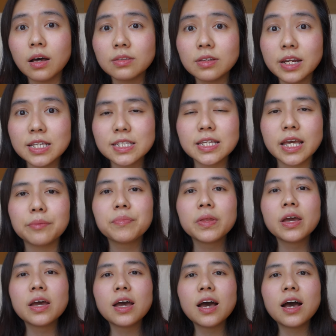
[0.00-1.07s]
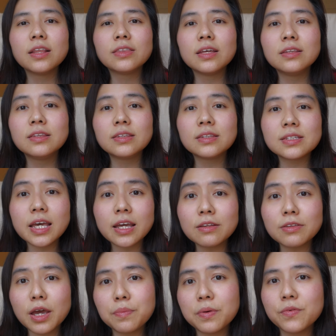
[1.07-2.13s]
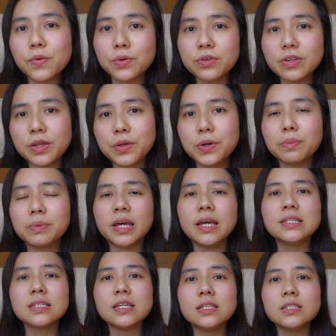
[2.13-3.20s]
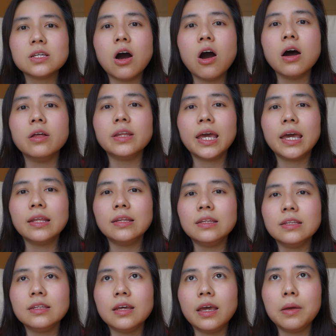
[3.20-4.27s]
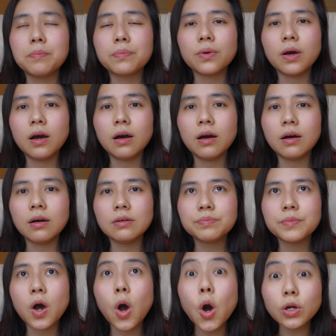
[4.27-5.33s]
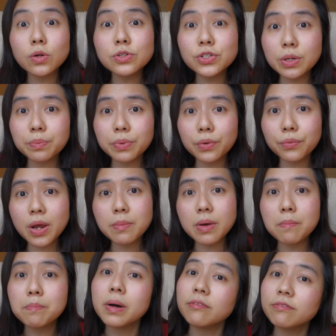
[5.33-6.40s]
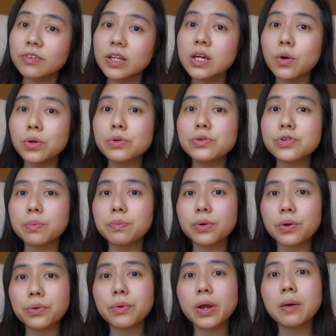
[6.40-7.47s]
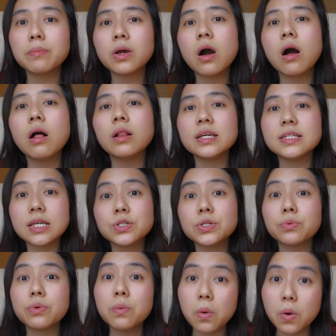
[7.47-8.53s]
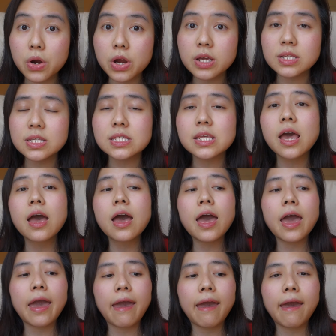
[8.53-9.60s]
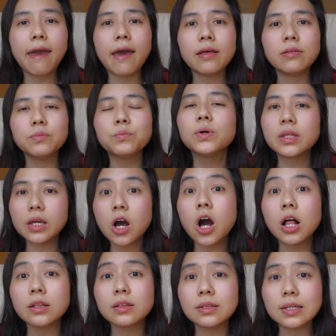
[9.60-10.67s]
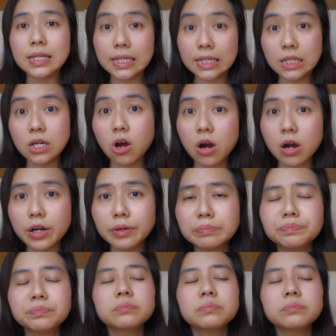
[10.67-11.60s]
the next thing. The second type of order that you can place, it's on a auto ship program, a monthly auto ship program called Essential Rewards, and what they call the ER.